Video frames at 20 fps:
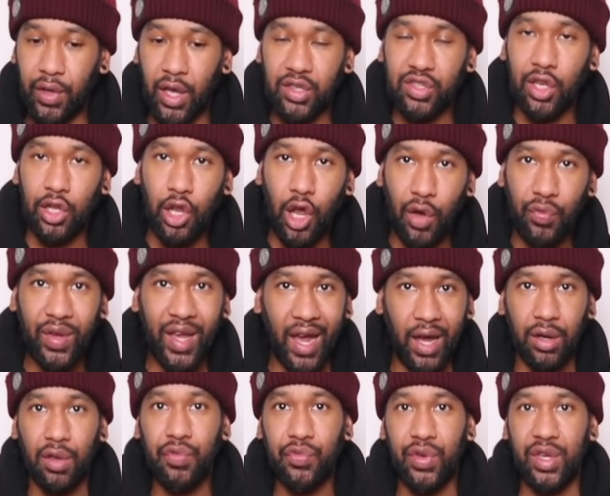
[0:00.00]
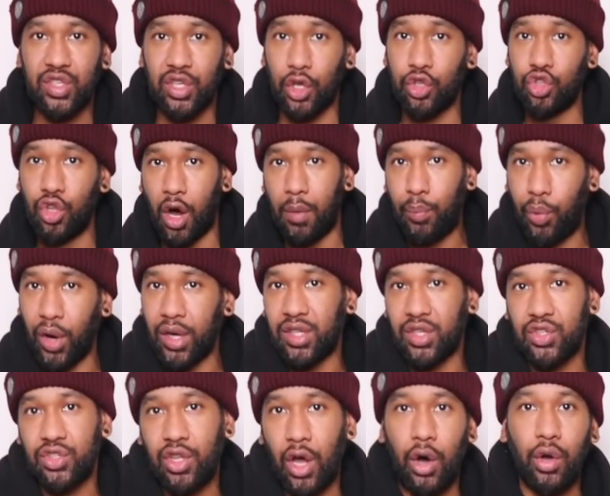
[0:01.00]
noticed a lot of counterfeits are not putting
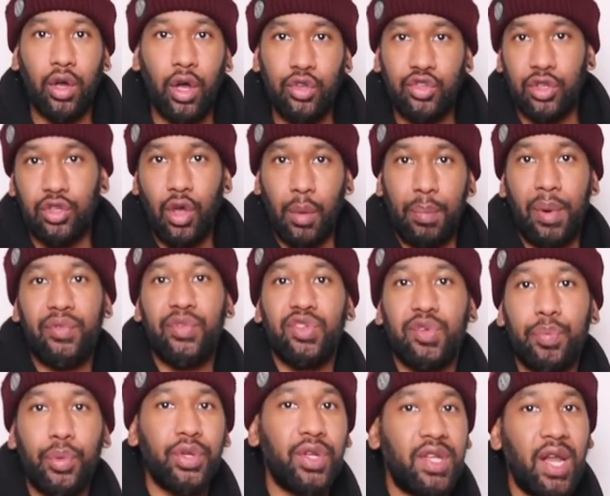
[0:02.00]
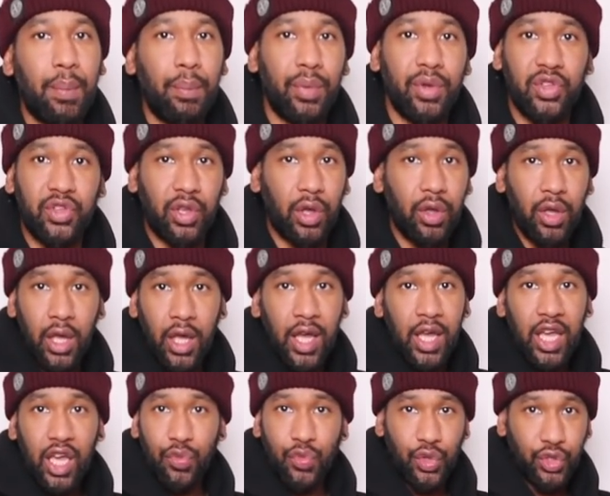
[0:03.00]
the style codes and not bothering to put the numbers. So
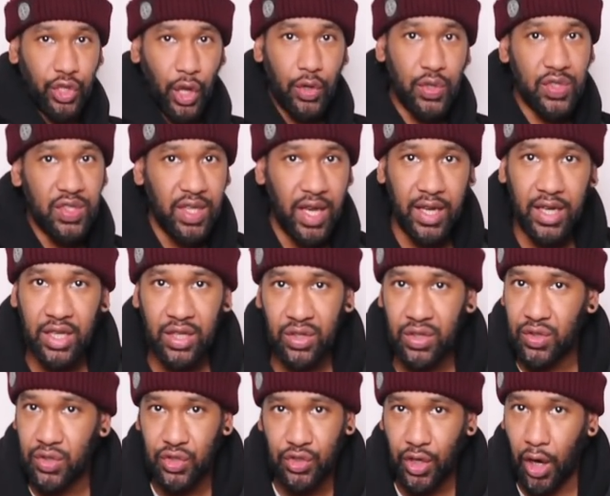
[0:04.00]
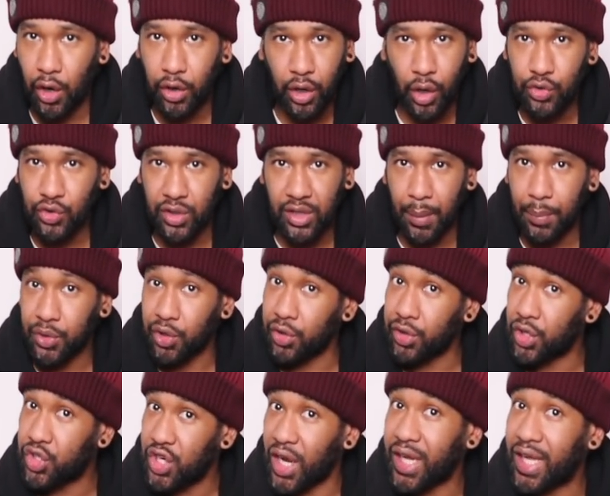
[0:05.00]
if you don't see any style codes or numbers on
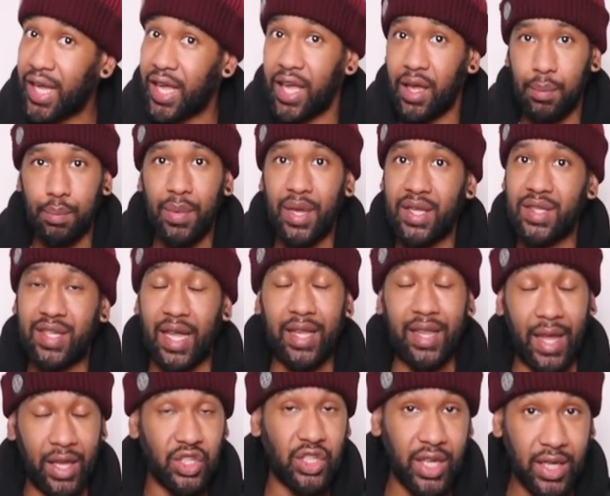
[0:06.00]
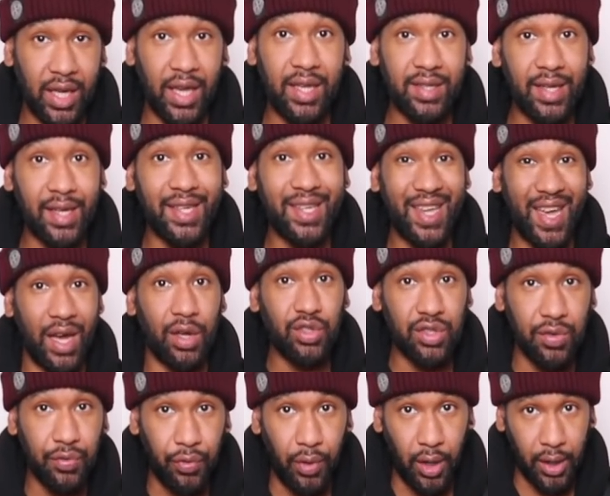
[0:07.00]
the jacket, it means that that jacket is a
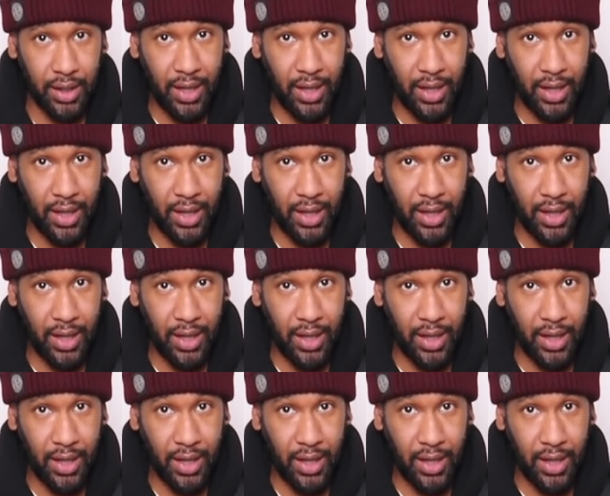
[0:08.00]
counterfeit,